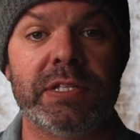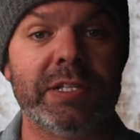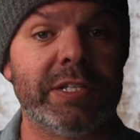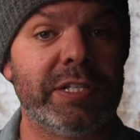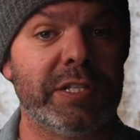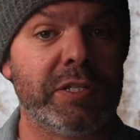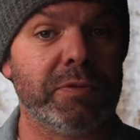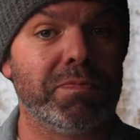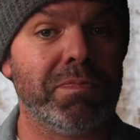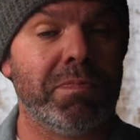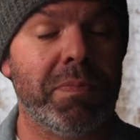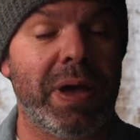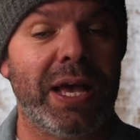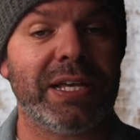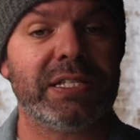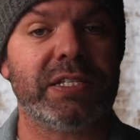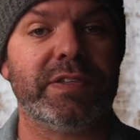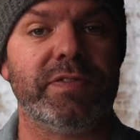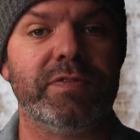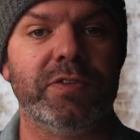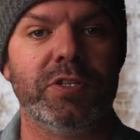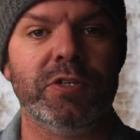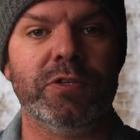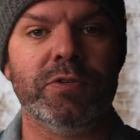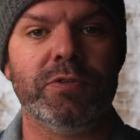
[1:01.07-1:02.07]
This is
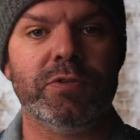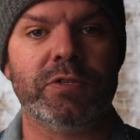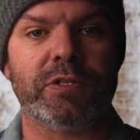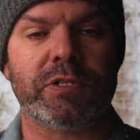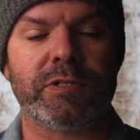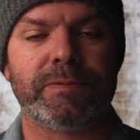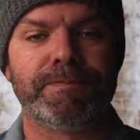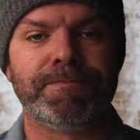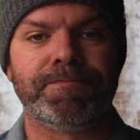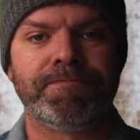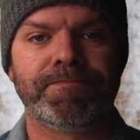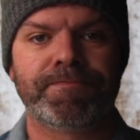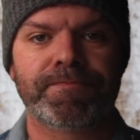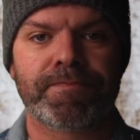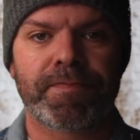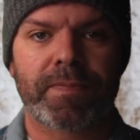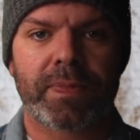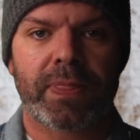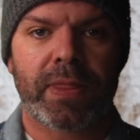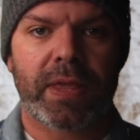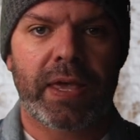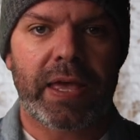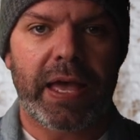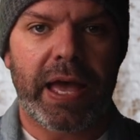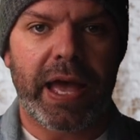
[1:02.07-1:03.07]
massive news.
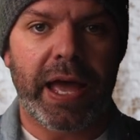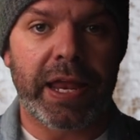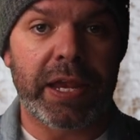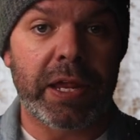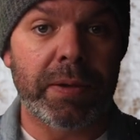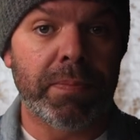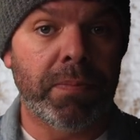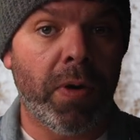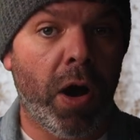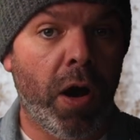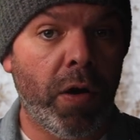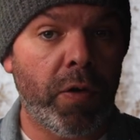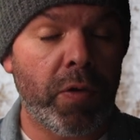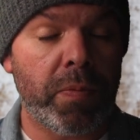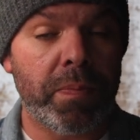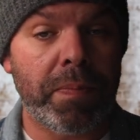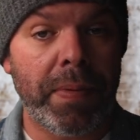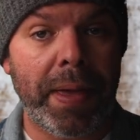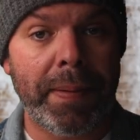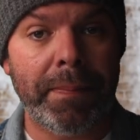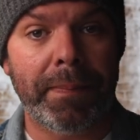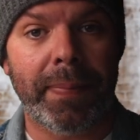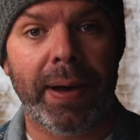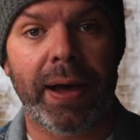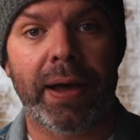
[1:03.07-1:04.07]
And you might
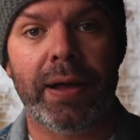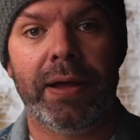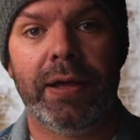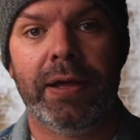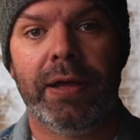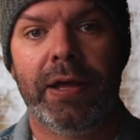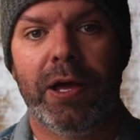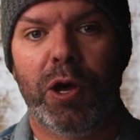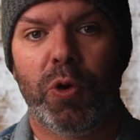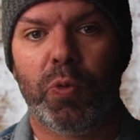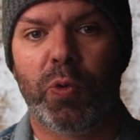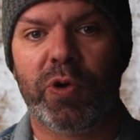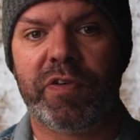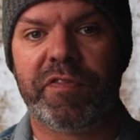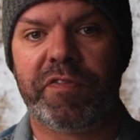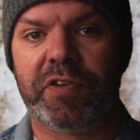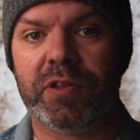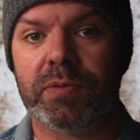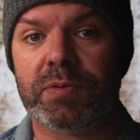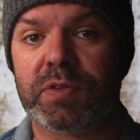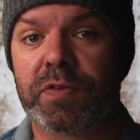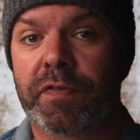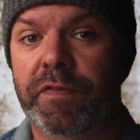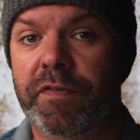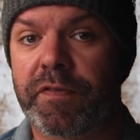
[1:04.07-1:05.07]
remember when
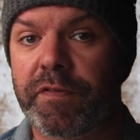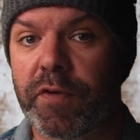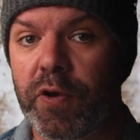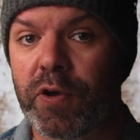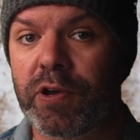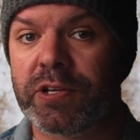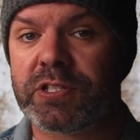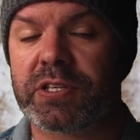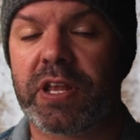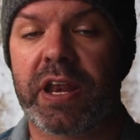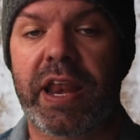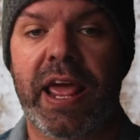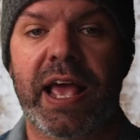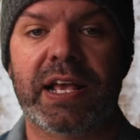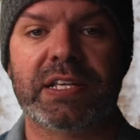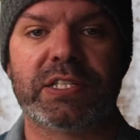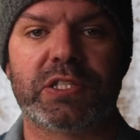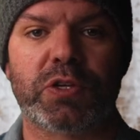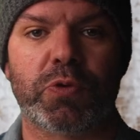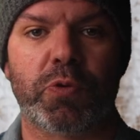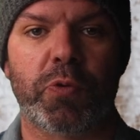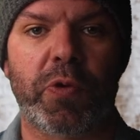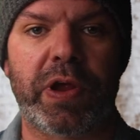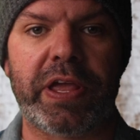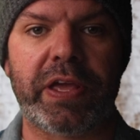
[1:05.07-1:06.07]
Philips first announced
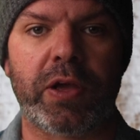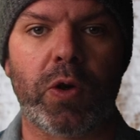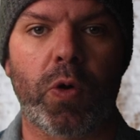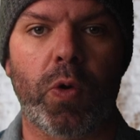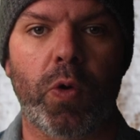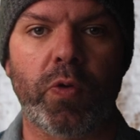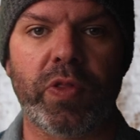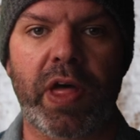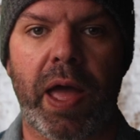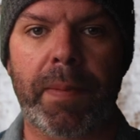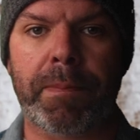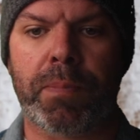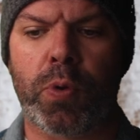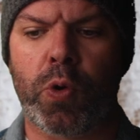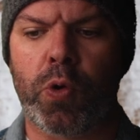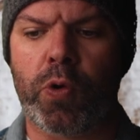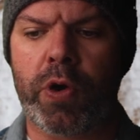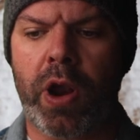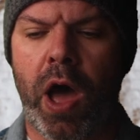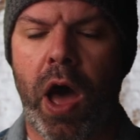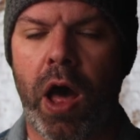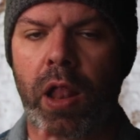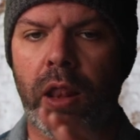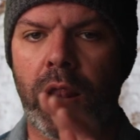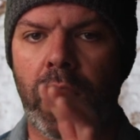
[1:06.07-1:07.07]
the recall, they
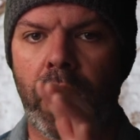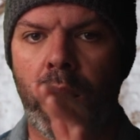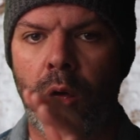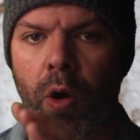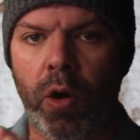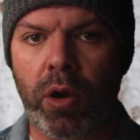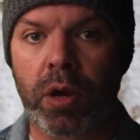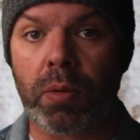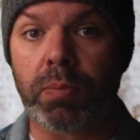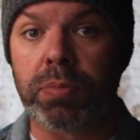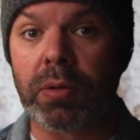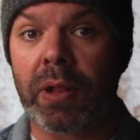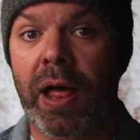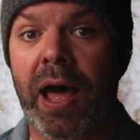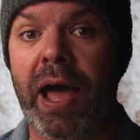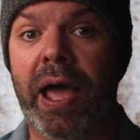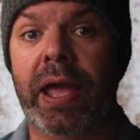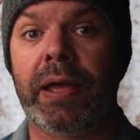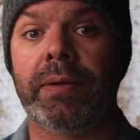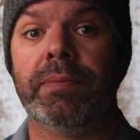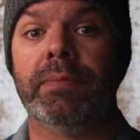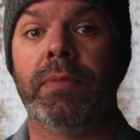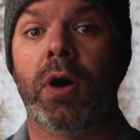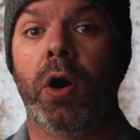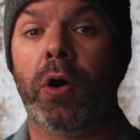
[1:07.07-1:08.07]
put a lot of
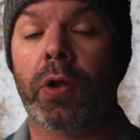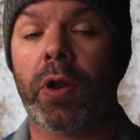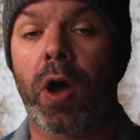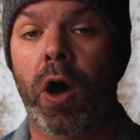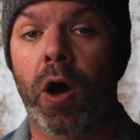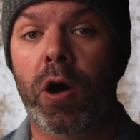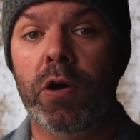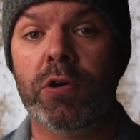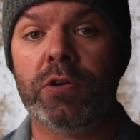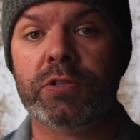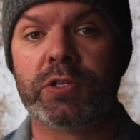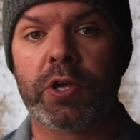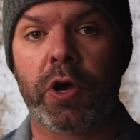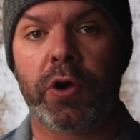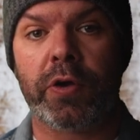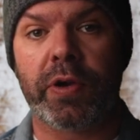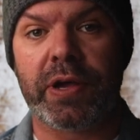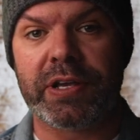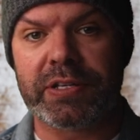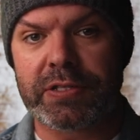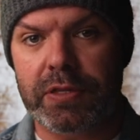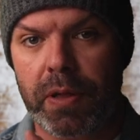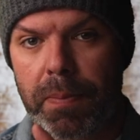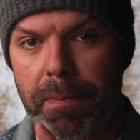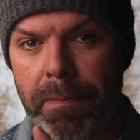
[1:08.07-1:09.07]
blame on ozone
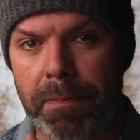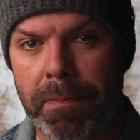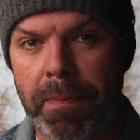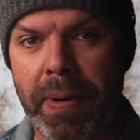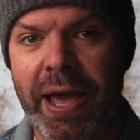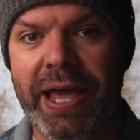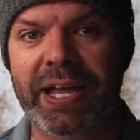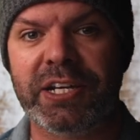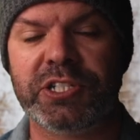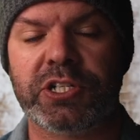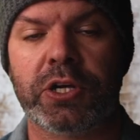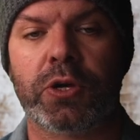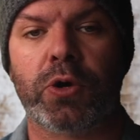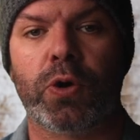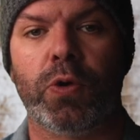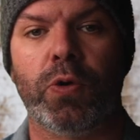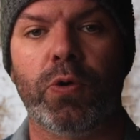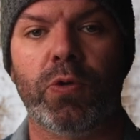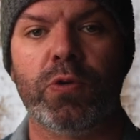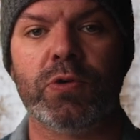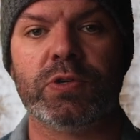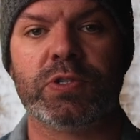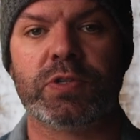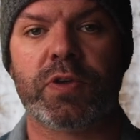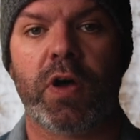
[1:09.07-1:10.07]
as the major
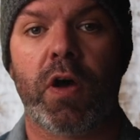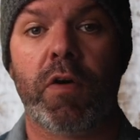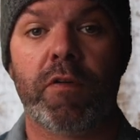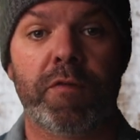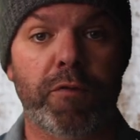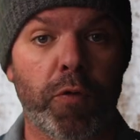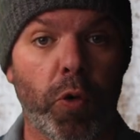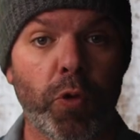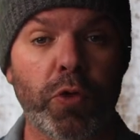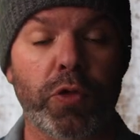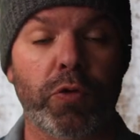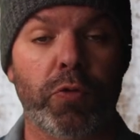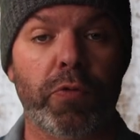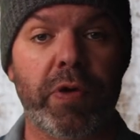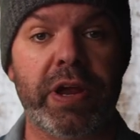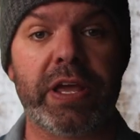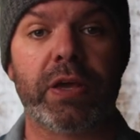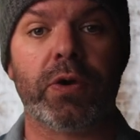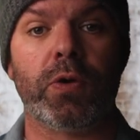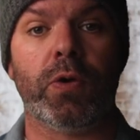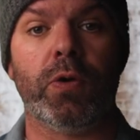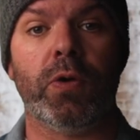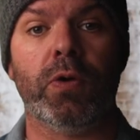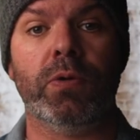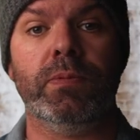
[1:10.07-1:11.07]
cause for the
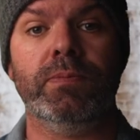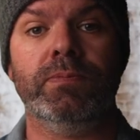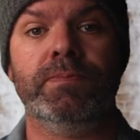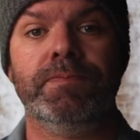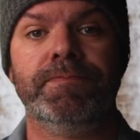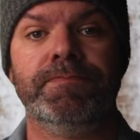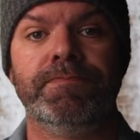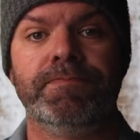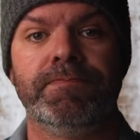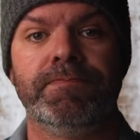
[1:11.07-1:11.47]
recall.